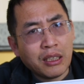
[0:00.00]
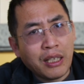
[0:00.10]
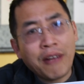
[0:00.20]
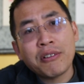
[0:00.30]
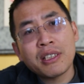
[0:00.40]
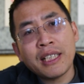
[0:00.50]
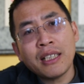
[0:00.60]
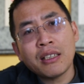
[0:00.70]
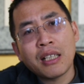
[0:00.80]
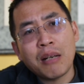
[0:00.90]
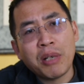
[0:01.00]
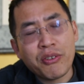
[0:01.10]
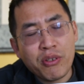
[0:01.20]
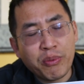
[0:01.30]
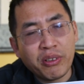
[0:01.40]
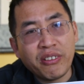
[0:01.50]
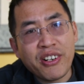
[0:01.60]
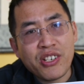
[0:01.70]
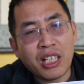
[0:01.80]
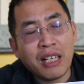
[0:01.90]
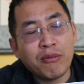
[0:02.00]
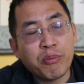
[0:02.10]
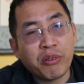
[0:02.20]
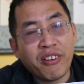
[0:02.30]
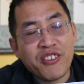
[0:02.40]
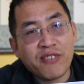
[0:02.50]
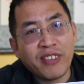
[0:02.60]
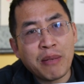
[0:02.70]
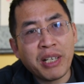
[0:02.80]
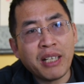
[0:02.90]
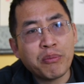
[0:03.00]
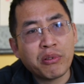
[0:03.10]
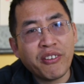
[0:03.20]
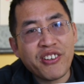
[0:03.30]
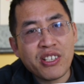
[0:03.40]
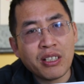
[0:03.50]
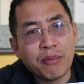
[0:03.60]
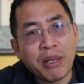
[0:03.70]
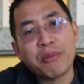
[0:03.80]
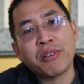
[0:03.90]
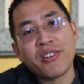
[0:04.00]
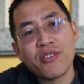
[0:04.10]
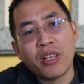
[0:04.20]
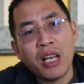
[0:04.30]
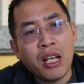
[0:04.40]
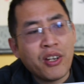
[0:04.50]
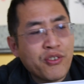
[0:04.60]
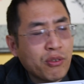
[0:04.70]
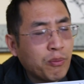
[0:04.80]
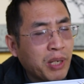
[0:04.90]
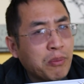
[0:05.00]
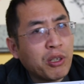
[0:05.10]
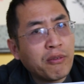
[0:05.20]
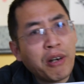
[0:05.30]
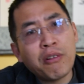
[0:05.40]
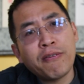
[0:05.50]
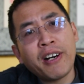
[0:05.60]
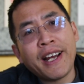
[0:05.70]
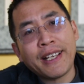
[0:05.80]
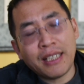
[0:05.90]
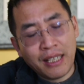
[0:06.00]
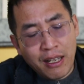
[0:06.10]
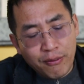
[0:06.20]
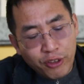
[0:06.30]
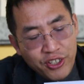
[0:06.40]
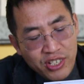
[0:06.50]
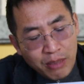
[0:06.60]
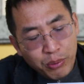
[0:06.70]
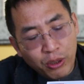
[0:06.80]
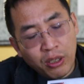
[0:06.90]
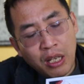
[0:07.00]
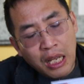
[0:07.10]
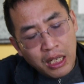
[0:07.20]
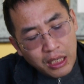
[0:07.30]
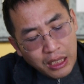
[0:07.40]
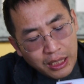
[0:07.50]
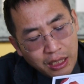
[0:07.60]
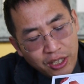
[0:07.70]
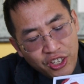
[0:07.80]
everything about previous life, previous family, previous memories. So people verified. For example, like